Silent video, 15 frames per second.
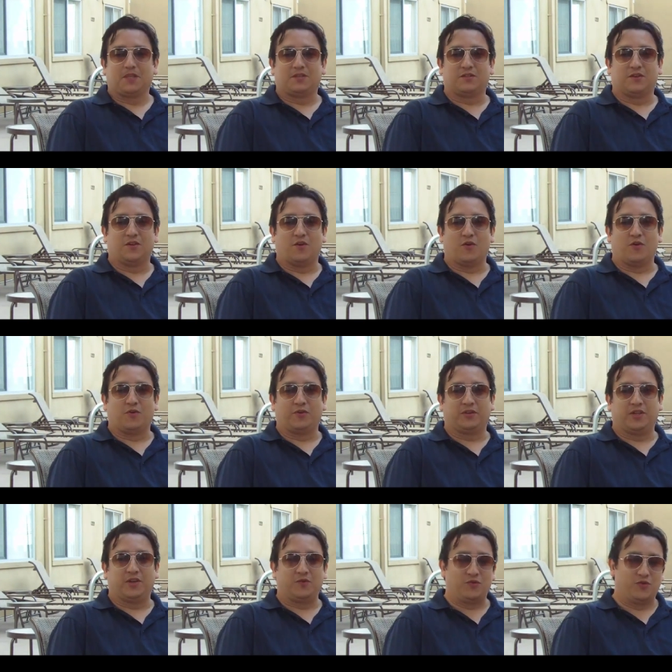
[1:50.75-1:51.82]
so
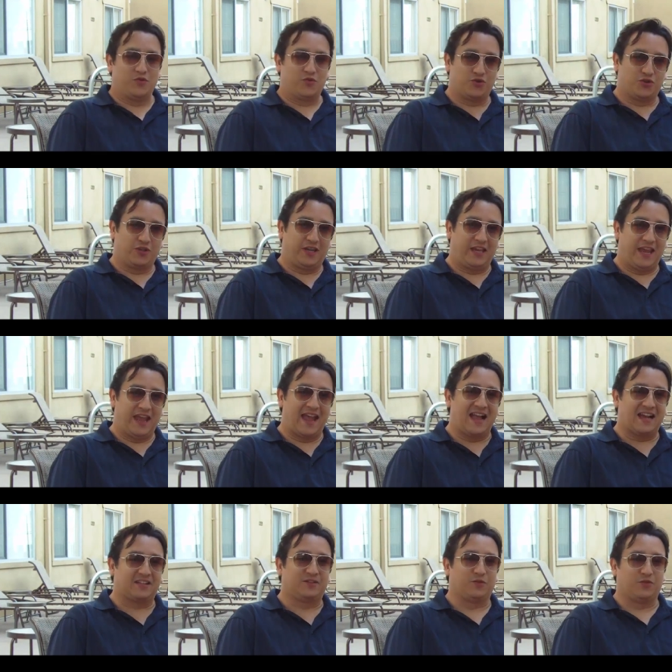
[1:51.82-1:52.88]
they don't usually
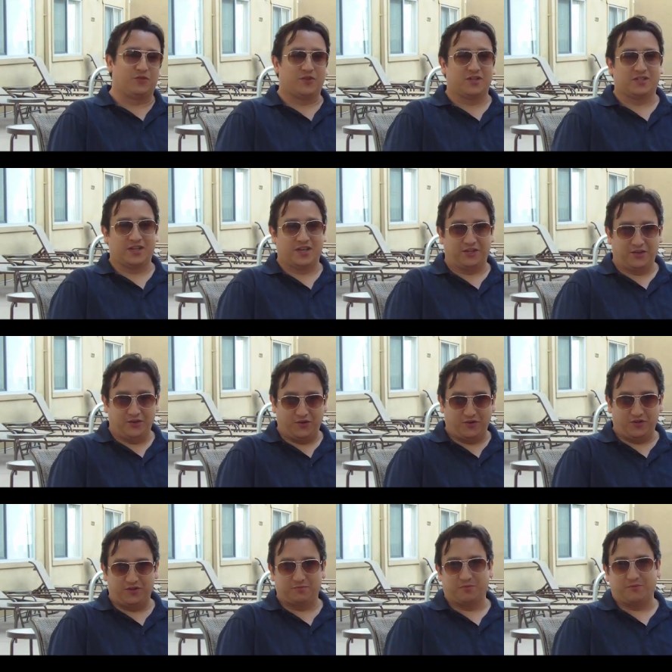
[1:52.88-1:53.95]
act or dress like
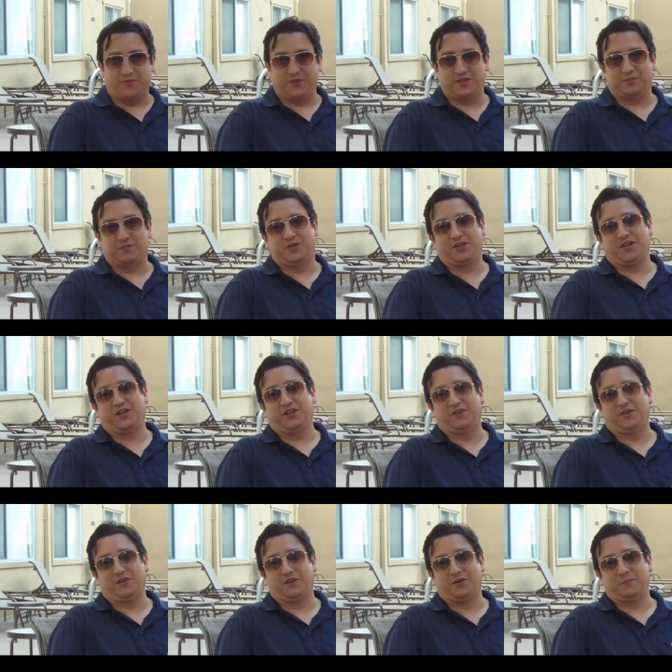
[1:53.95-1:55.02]
nerds, but for this
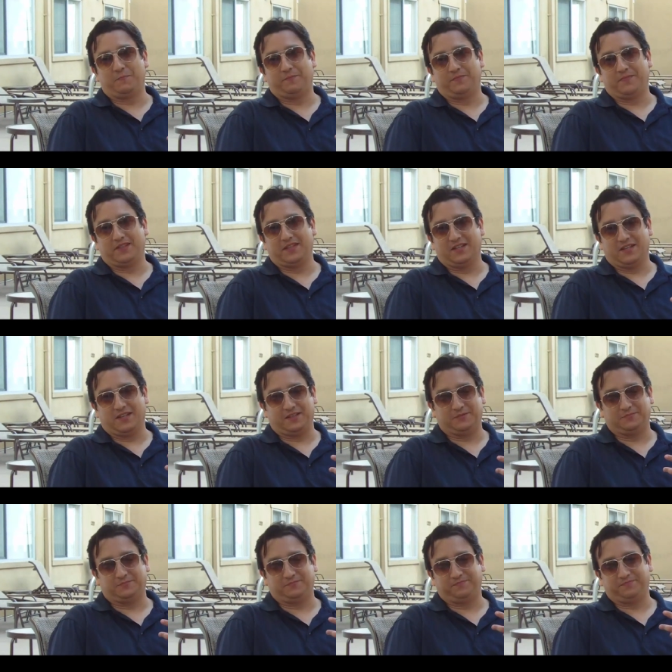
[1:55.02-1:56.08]
particular
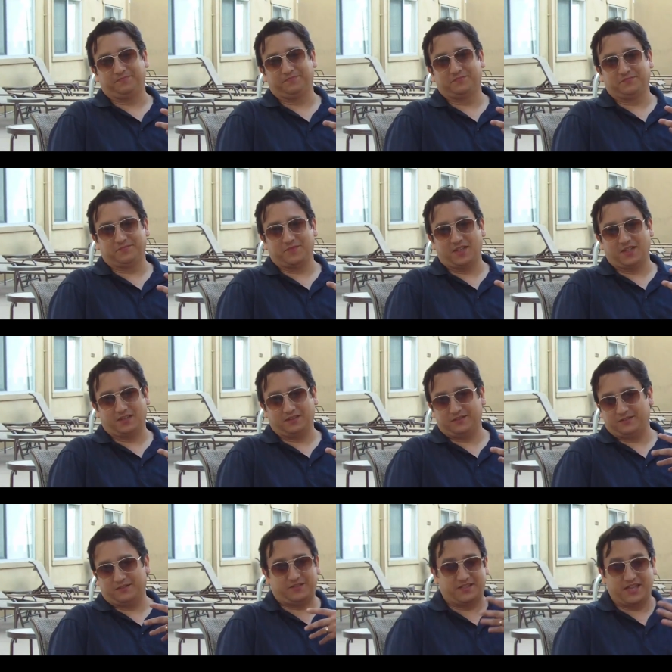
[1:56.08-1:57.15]

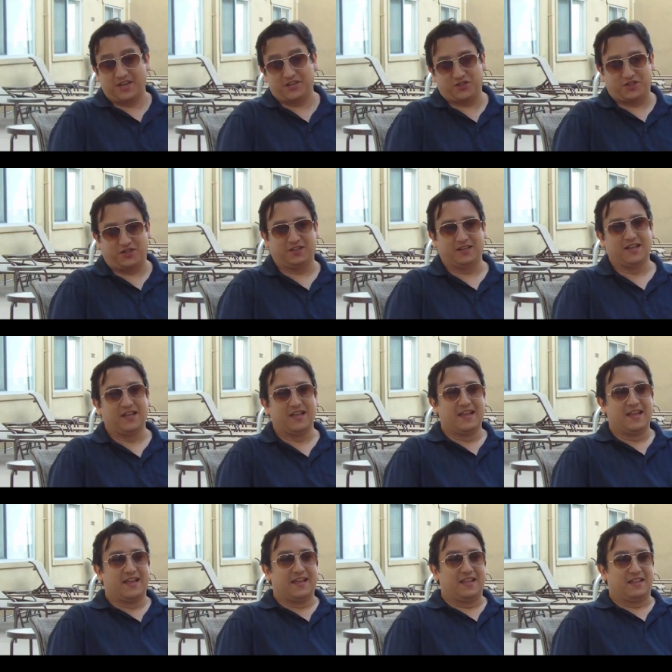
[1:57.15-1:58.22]
um, session,
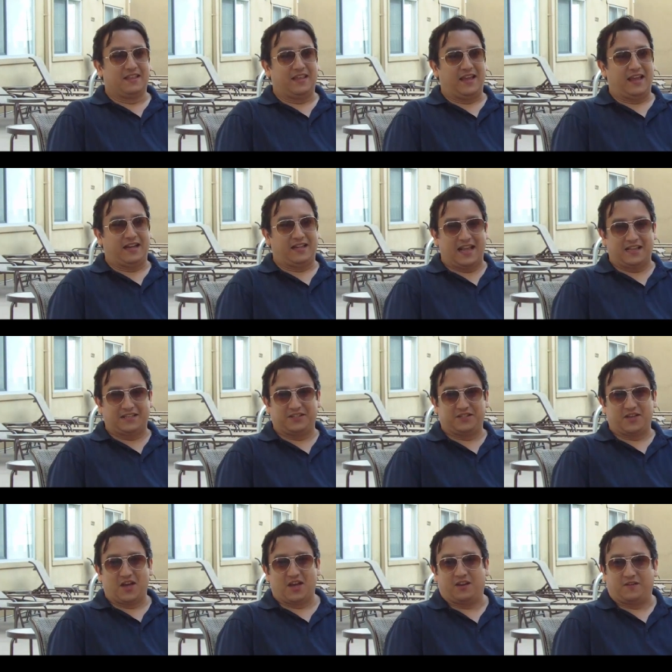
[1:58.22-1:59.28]
they had
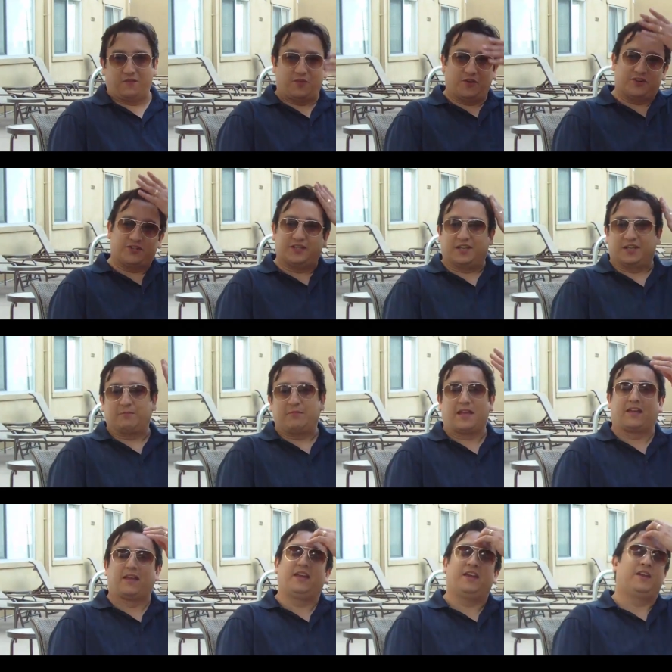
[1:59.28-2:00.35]
glasses on and very slick
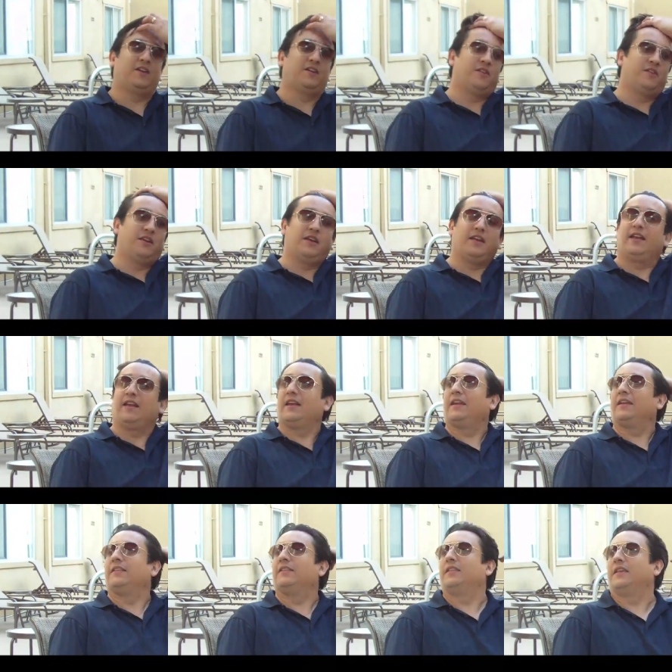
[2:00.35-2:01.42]
back hair,
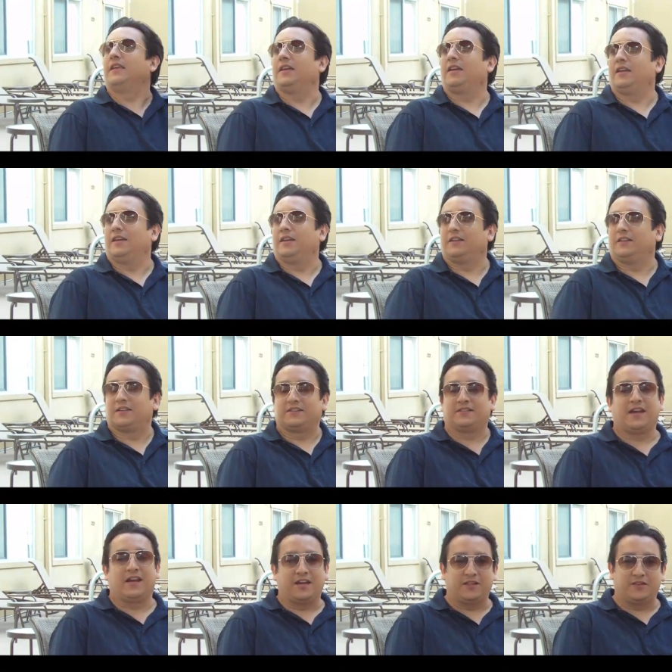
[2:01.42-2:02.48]
and they
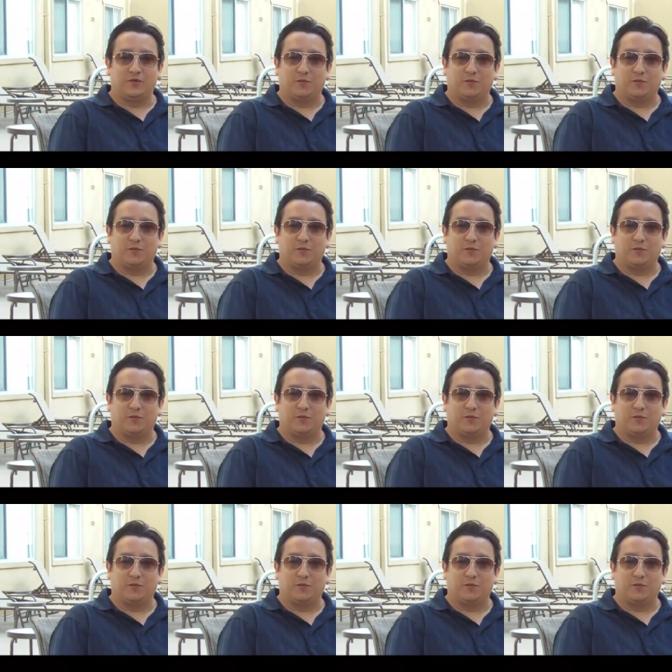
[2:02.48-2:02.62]
decided